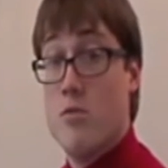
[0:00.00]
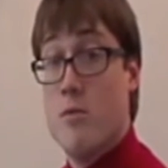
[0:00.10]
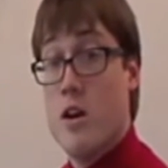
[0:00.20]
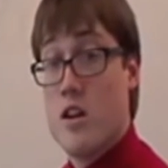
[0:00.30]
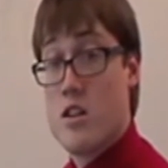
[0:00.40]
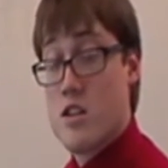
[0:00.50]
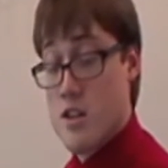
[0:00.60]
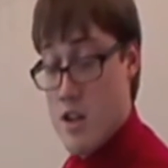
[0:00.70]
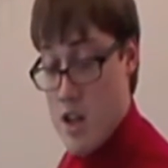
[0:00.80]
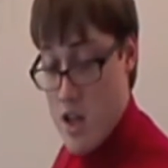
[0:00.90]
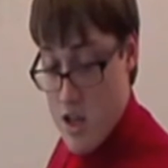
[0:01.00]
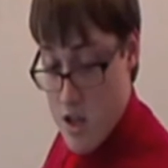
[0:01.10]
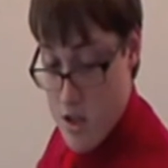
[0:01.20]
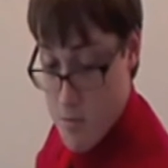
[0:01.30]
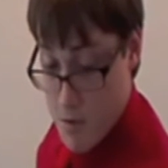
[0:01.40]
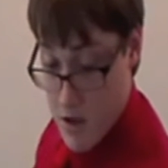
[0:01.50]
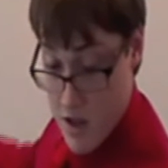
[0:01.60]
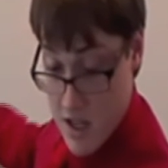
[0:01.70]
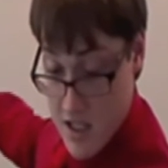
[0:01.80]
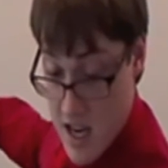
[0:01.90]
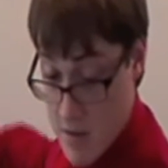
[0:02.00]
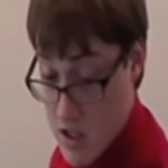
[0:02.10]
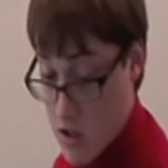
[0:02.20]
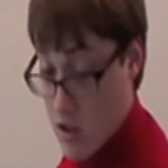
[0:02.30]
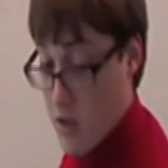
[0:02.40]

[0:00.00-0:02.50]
Marx. But his name is certainly